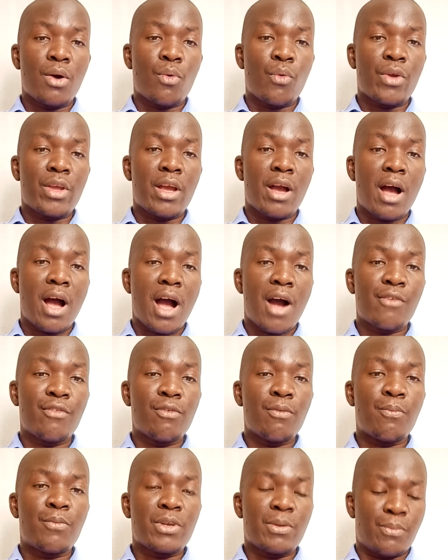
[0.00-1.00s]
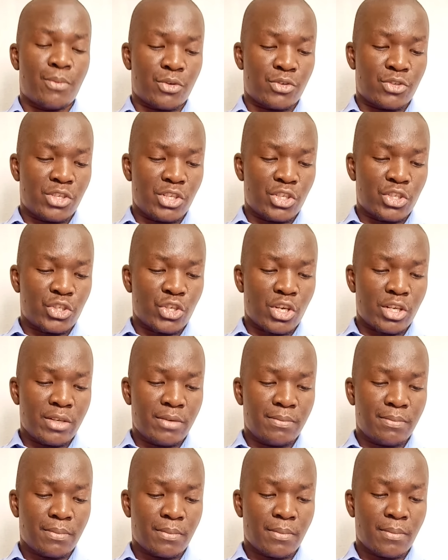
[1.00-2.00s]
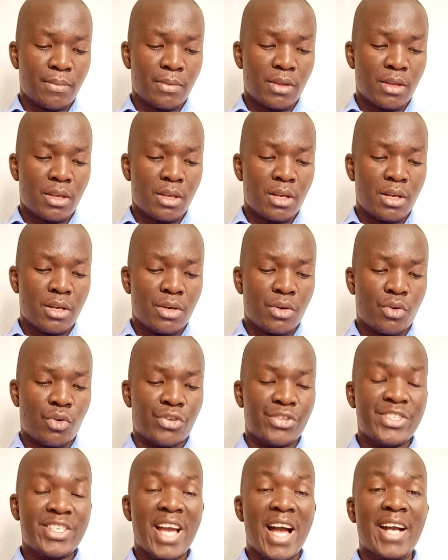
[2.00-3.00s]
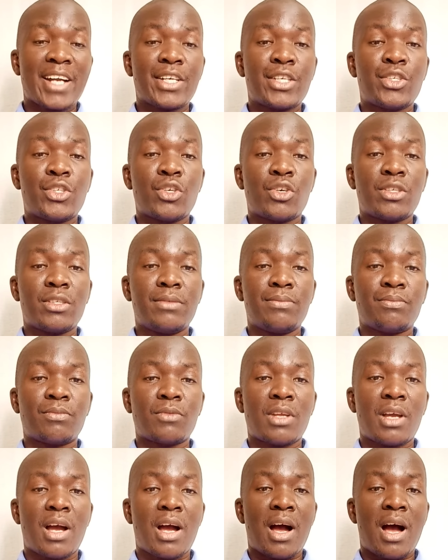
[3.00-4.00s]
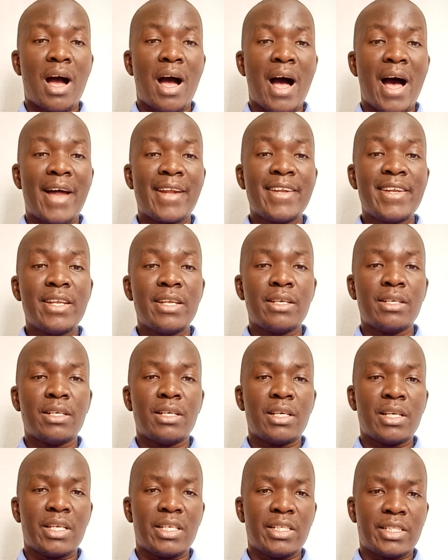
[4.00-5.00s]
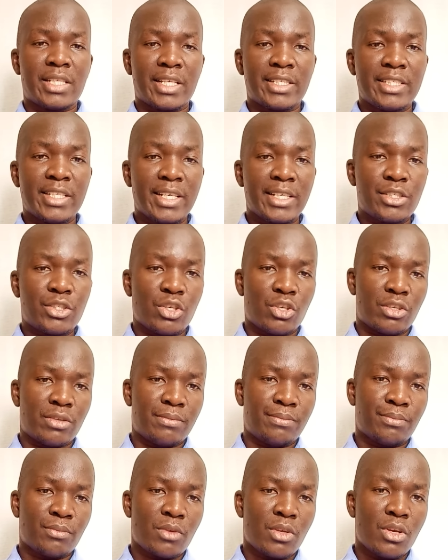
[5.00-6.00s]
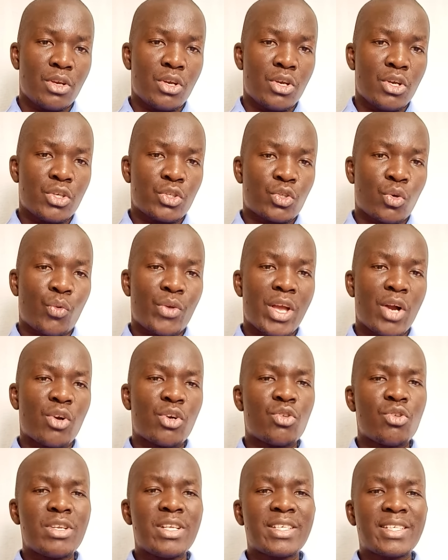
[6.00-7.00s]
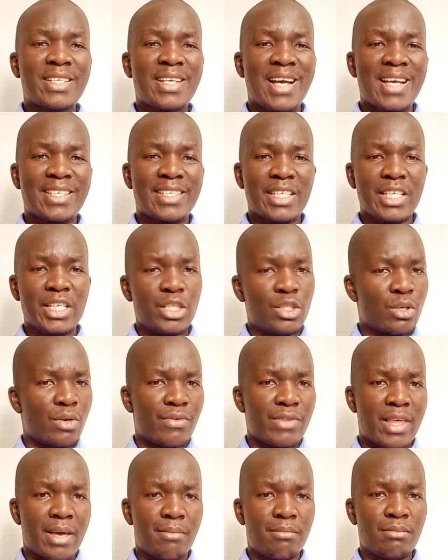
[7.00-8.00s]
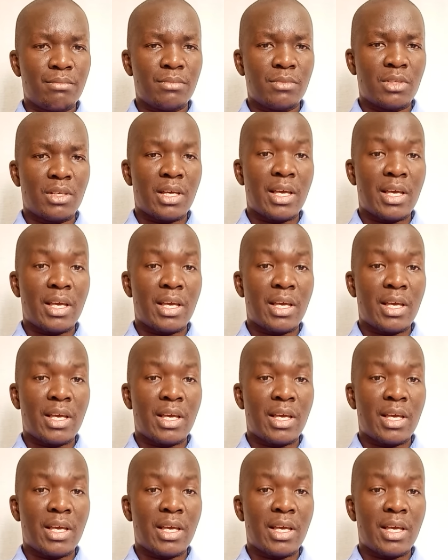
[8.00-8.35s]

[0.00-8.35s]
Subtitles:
we have preposition, conjunction, and interjection. So we are going to discuss each of them